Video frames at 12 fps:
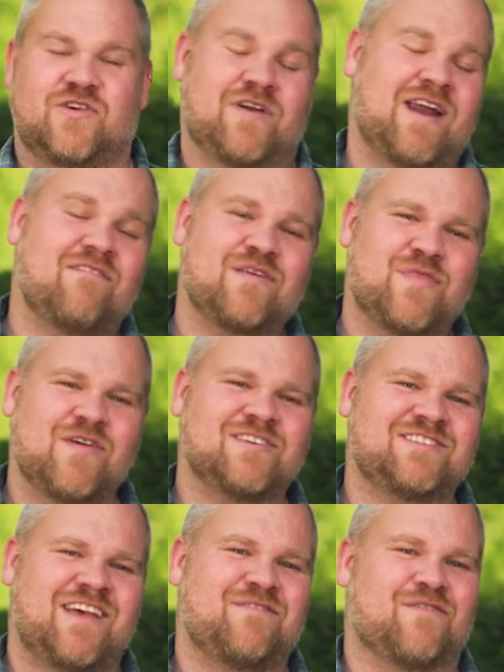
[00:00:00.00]
Tune in every
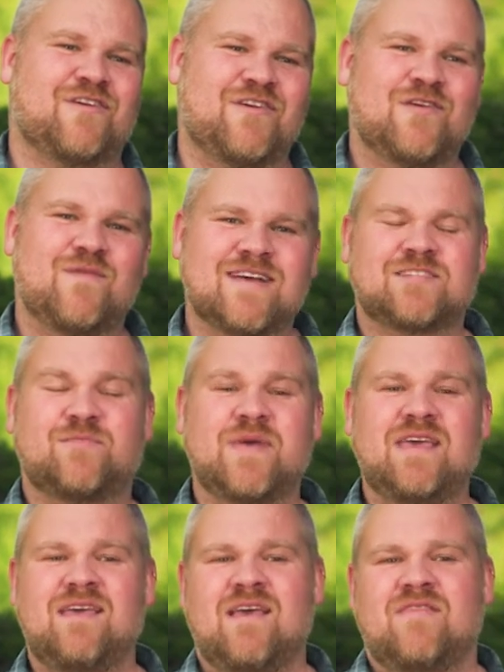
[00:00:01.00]
Thursday for a new
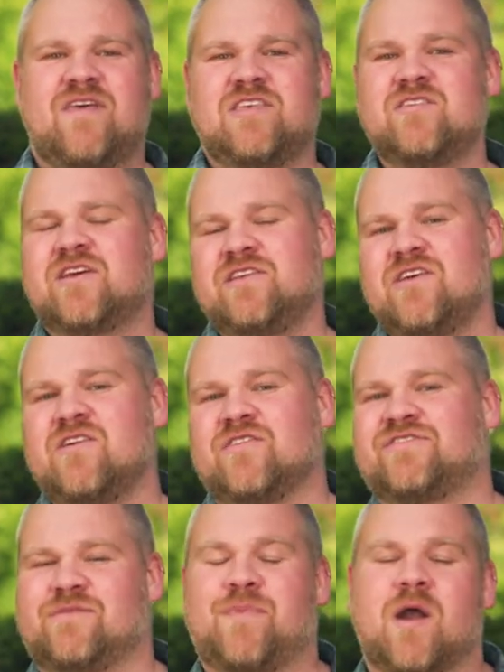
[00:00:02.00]
recipe that you can
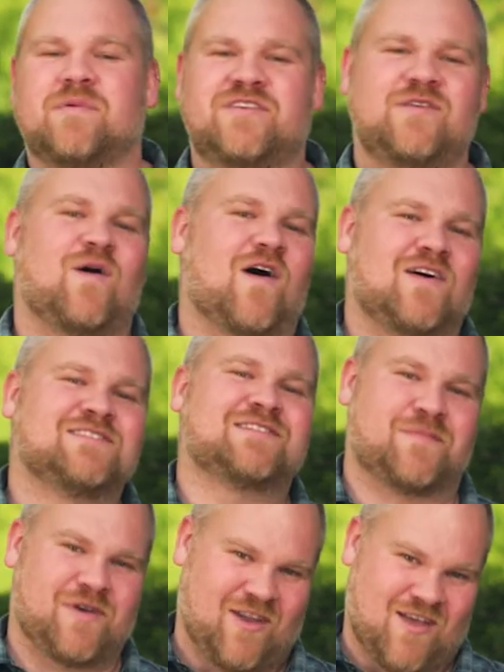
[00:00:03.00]
use to barbecue all summer